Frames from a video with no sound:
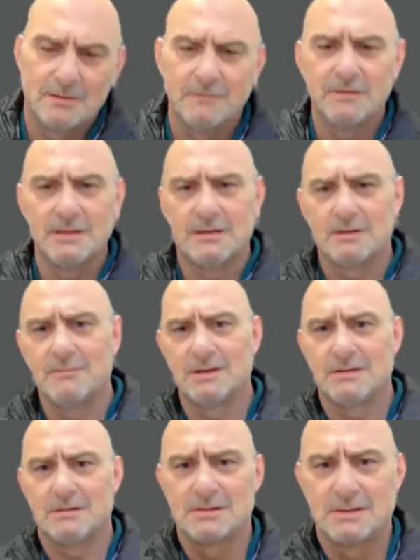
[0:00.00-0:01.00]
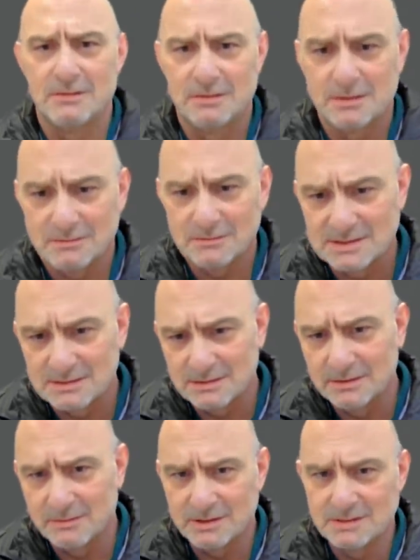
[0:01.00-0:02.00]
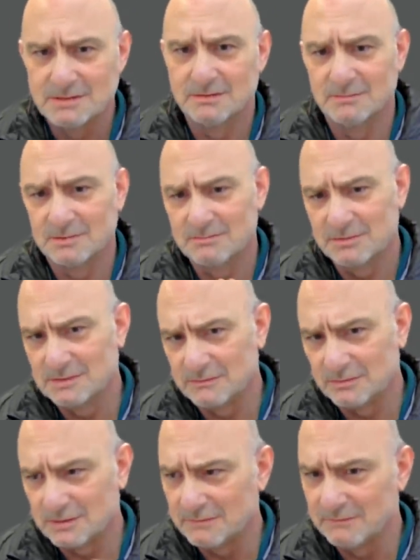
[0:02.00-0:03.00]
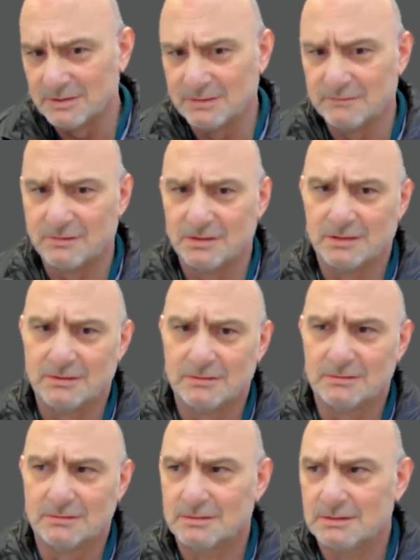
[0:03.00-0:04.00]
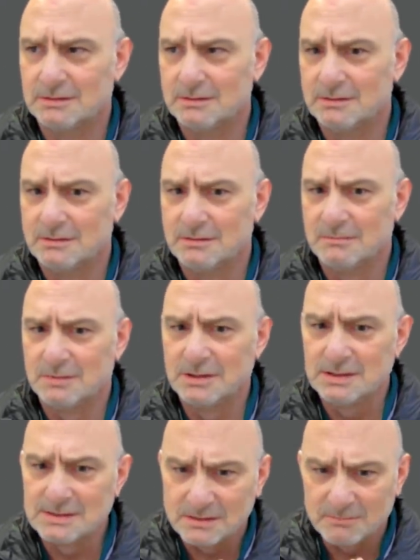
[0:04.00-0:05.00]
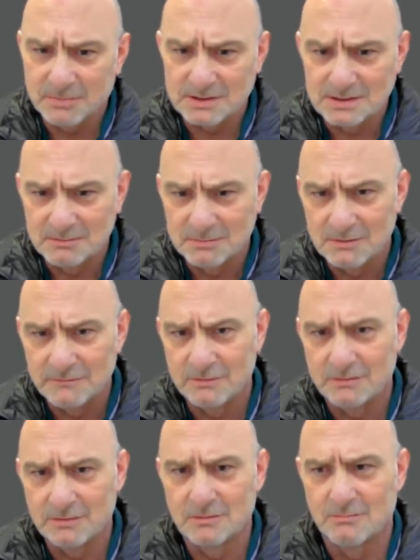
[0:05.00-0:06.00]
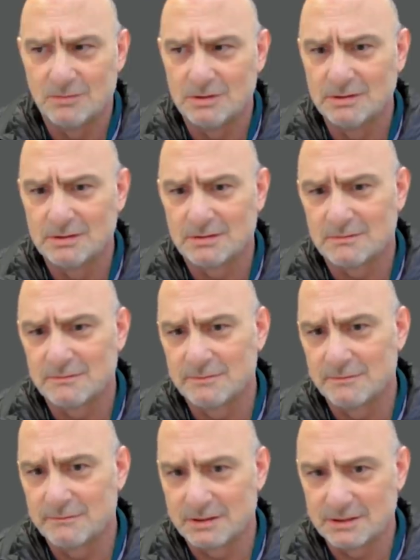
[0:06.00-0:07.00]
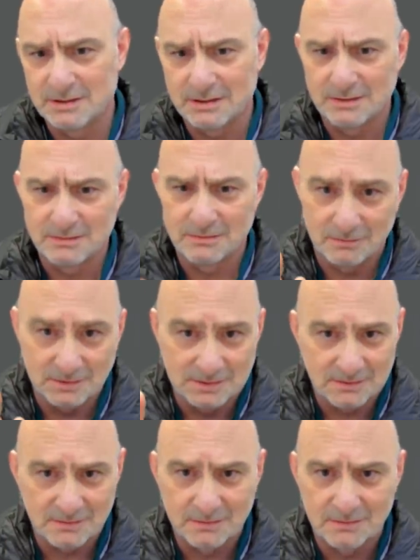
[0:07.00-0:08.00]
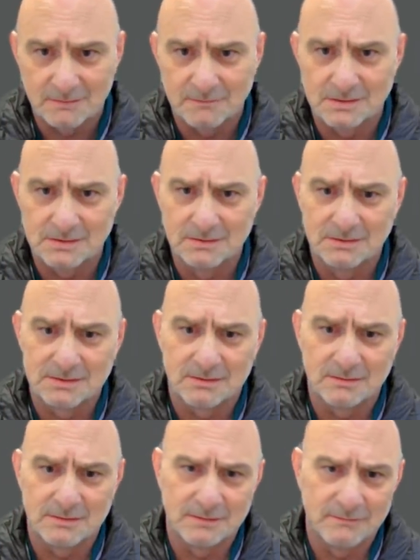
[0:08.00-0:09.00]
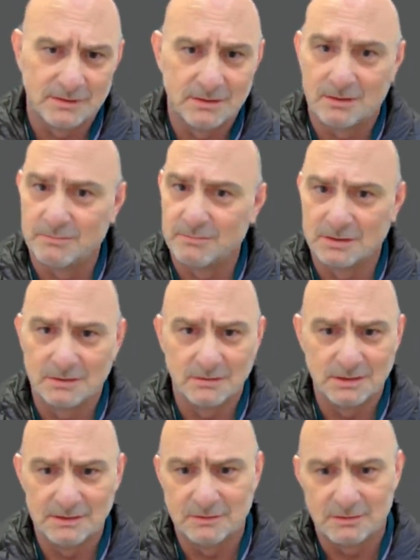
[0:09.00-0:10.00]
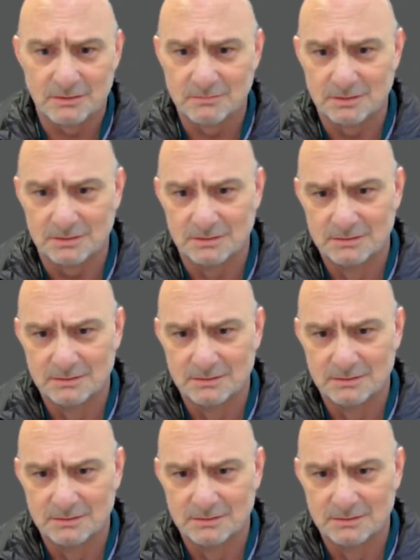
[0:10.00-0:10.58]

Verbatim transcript: I think I might ask you now a silly question, but please forgive me if I do. But is it possible for a commander of a frigate or a Strikecroft just to start that thing up and to leave a harbour?